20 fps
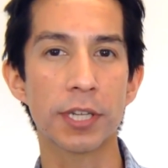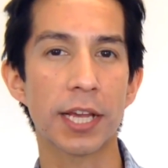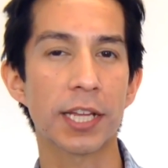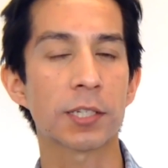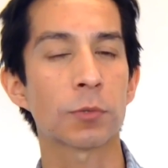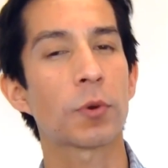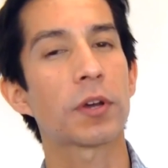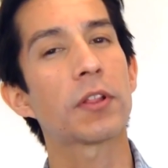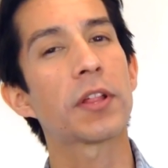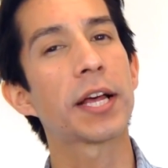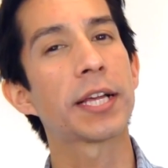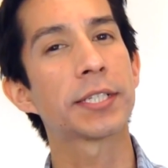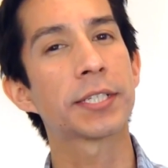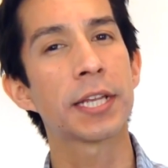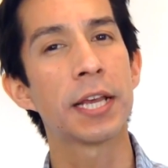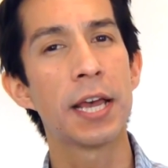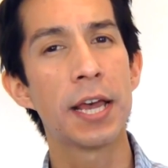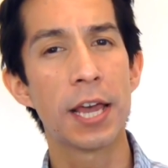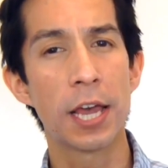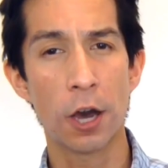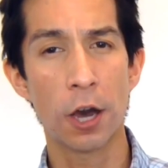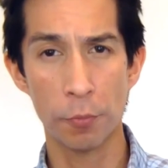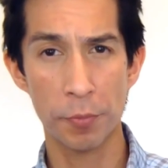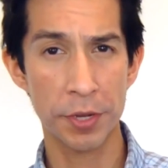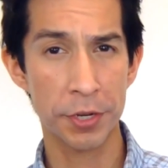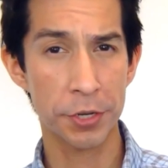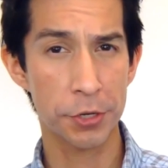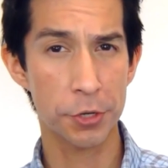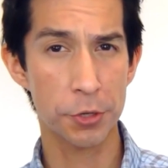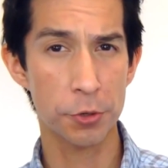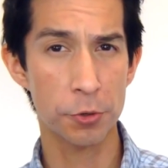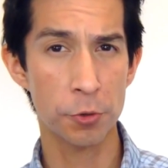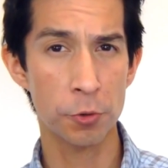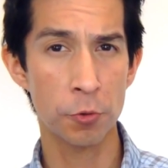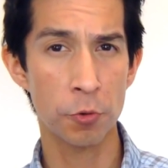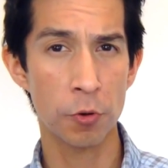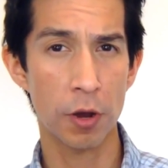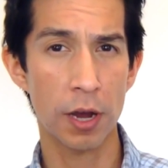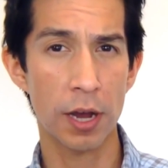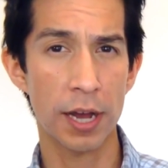as well as helping
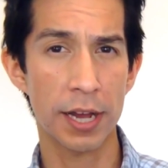to